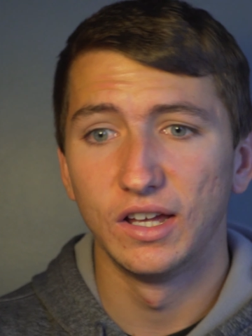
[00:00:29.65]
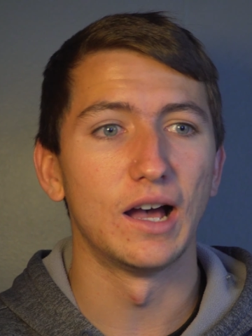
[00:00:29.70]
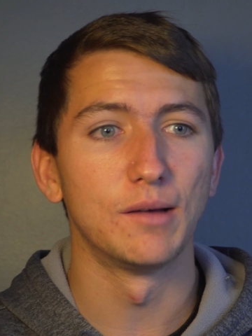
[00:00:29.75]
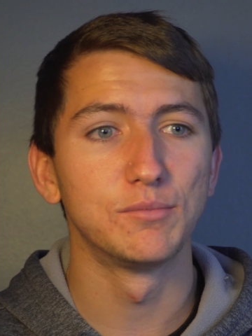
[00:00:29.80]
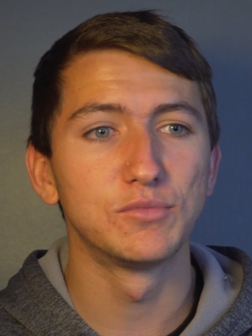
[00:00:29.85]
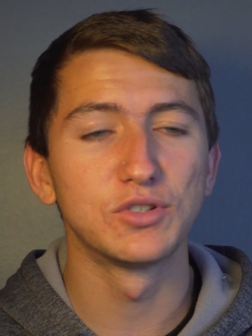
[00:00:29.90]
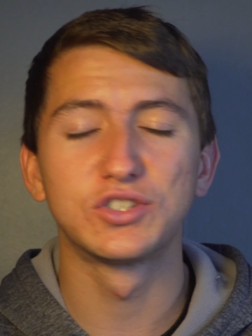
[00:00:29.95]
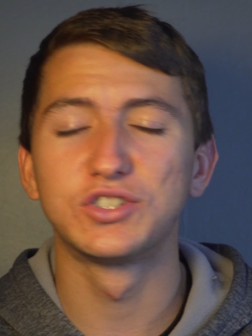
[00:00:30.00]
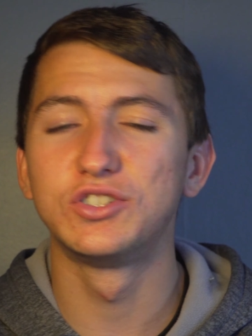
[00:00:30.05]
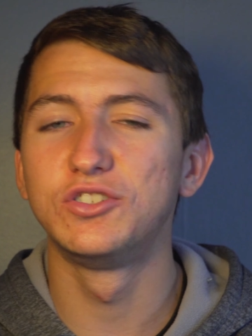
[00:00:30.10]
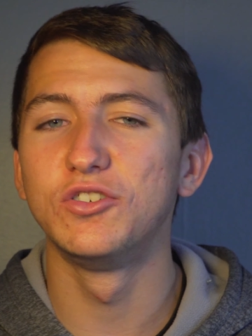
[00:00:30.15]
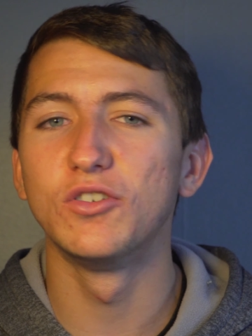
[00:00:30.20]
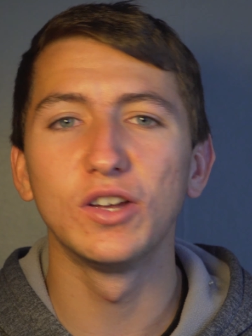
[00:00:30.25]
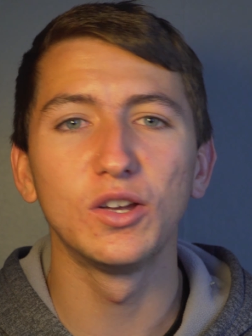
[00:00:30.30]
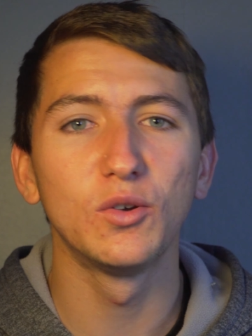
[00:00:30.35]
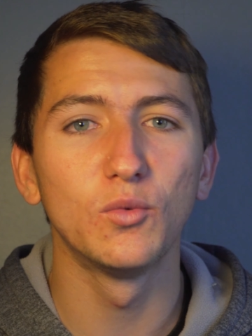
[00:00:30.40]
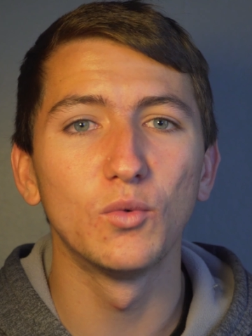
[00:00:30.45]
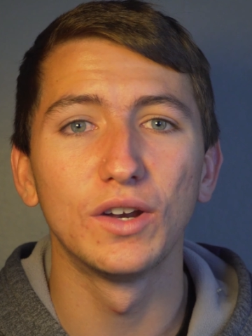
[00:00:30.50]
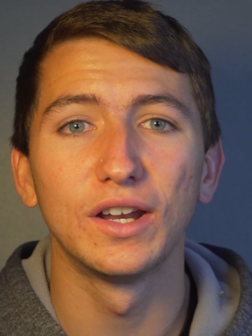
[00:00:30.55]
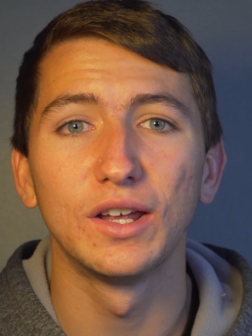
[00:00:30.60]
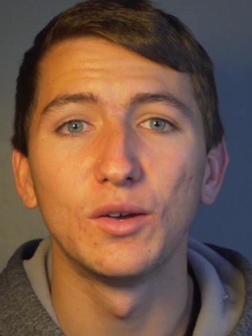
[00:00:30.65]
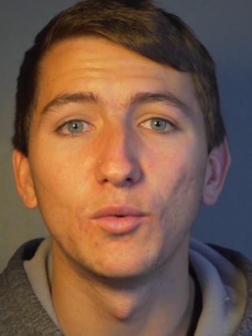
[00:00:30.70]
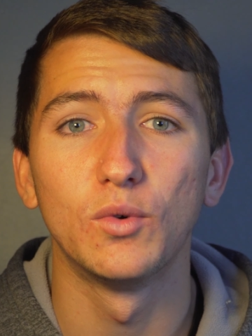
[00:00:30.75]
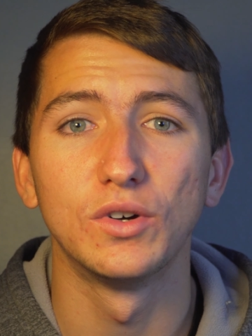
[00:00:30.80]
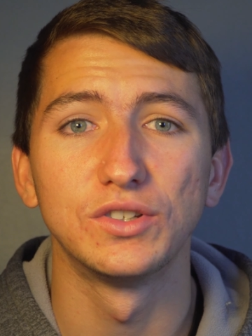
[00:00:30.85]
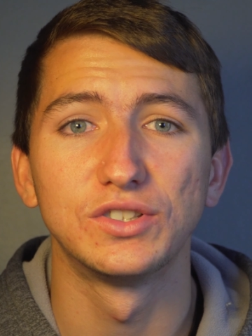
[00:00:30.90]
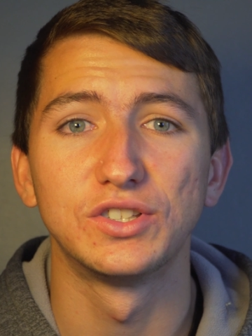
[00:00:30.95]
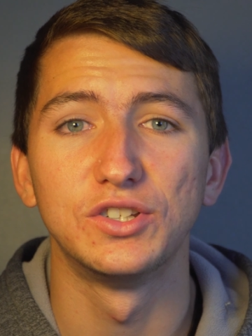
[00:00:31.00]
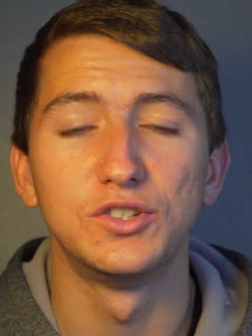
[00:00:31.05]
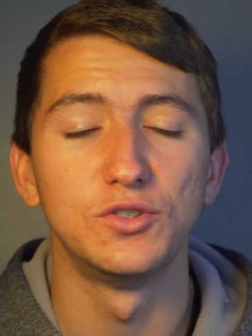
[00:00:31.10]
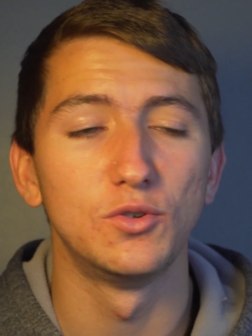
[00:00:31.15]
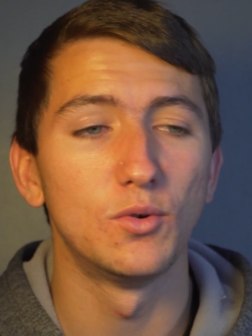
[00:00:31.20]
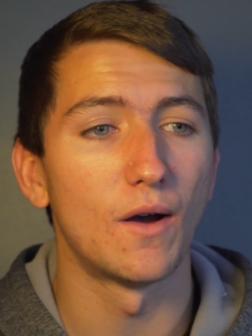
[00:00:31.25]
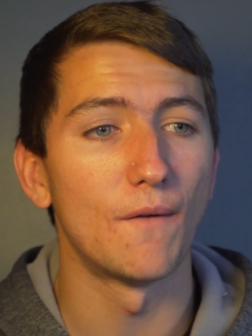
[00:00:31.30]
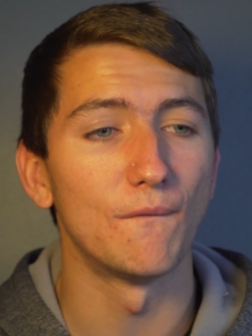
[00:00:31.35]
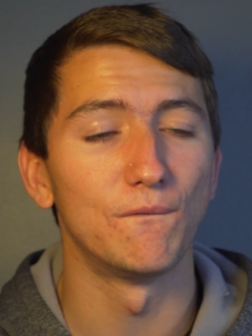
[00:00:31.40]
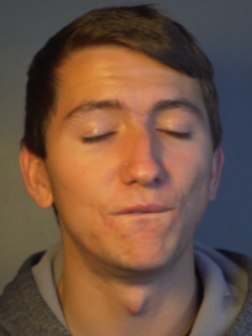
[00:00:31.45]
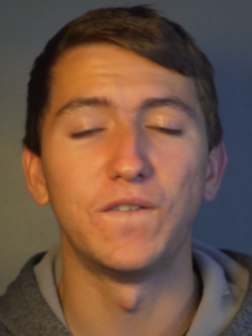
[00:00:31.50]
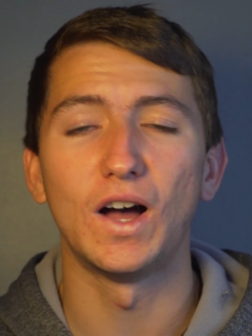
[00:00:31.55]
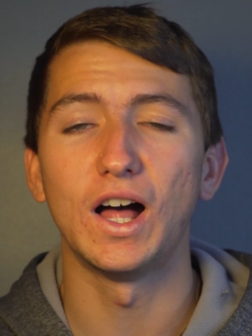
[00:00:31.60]
I'm just doing what I want to do.
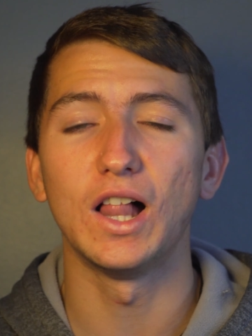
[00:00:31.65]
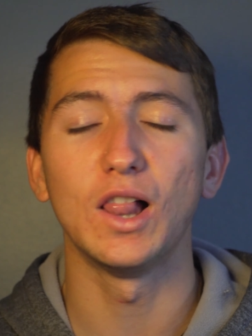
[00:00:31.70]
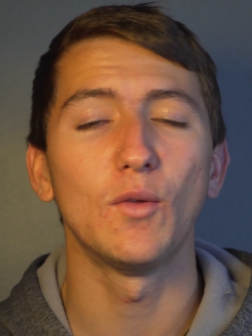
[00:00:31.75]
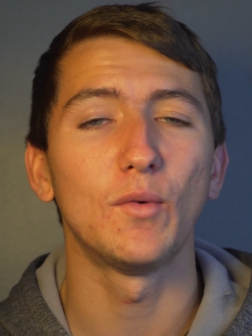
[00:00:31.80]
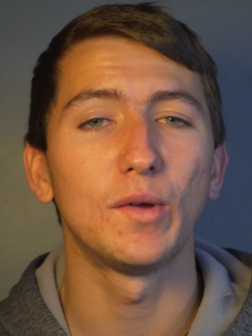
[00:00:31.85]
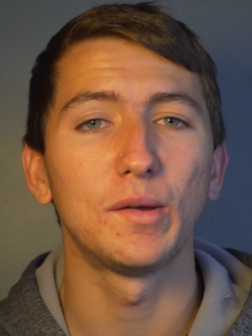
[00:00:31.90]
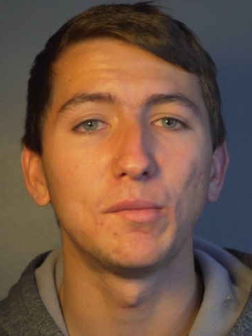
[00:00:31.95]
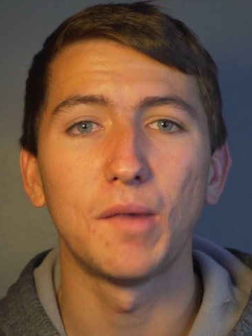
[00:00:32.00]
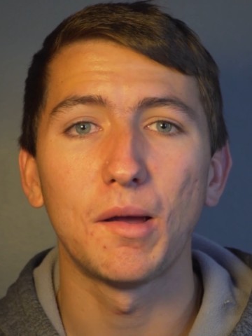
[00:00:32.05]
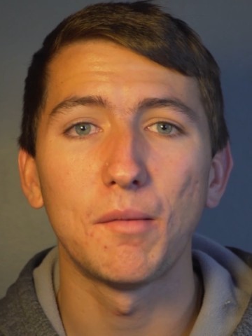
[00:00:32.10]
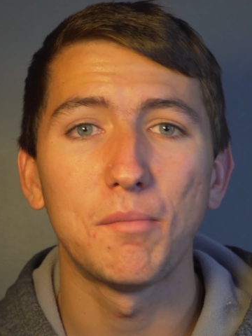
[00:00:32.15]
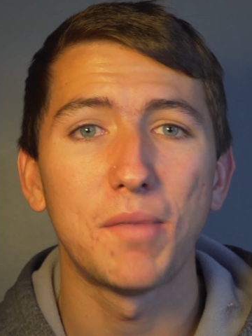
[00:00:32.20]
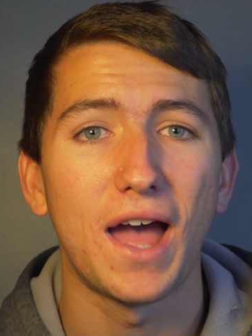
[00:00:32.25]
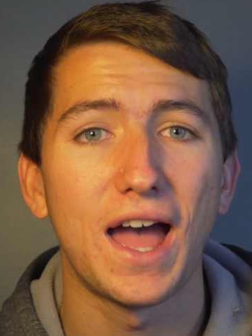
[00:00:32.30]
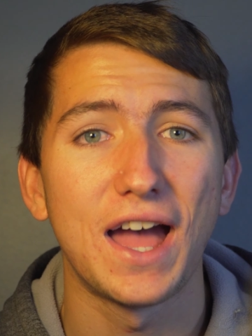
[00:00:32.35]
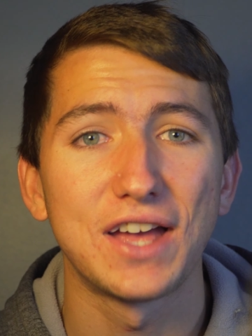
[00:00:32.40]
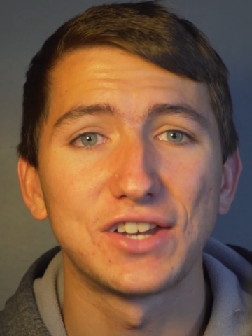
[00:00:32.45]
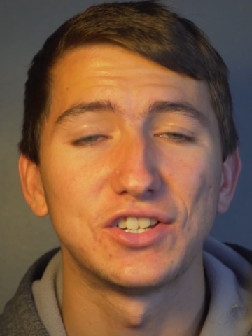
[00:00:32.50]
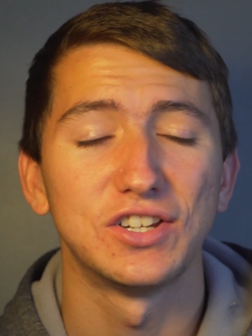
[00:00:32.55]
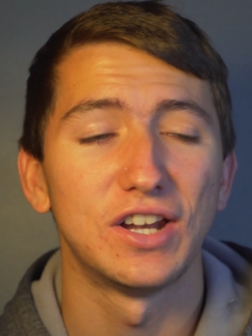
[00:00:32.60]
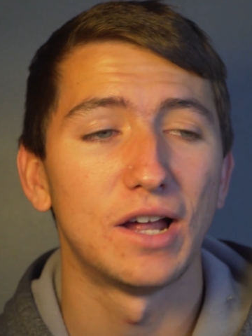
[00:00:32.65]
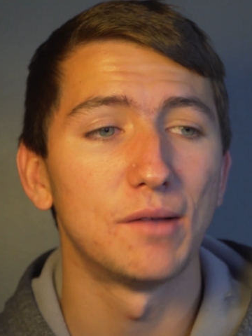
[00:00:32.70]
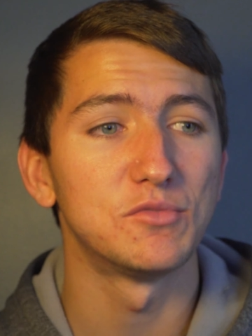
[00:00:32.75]
I'm following my passion.